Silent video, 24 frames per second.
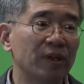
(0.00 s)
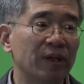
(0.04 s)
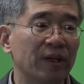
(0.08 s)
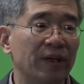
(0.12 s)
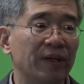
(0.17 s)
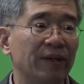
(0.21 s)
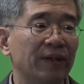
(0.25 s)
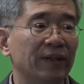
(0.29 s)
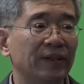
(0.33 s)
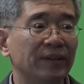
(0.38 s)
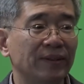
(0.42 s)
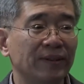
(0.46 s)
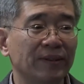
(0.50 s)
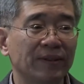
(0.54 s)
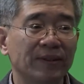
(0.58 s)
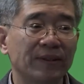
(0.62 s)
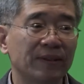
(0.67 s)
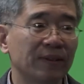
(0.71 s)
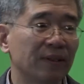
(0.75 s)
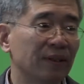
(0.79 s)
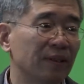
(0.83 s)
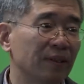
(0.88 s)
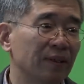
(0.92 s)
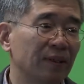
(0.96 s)
areas
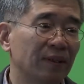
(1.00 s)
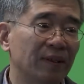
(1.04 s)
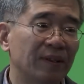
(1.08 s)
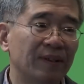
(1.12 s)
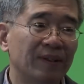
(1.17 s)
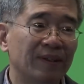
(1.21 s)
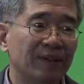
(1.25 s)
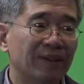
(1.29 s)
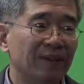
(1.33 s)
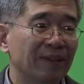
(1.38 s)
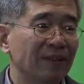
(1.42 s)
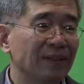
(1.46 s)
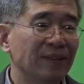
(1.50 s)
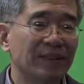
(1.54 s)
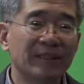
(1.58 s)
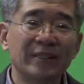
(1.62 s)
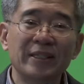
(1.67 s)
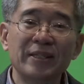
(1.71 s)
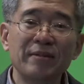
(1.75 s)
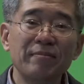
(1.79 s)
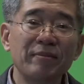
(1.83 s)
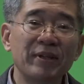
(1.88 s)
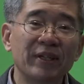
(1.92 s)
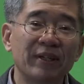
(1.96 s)
it's
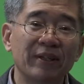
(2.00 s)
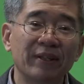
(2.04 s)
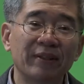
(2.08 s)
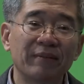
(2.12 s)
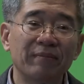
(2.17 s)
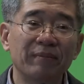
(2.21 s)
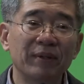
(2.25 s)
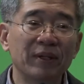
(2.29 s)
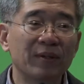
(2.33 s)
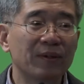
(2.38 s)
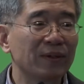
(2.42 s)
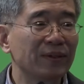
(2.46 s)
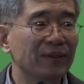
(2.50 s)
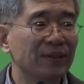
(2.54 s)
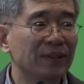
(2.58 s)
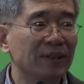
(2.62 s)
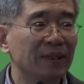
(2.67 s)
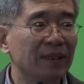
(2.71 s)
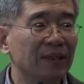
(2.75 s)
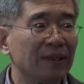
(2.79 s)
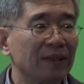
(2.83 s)
limited because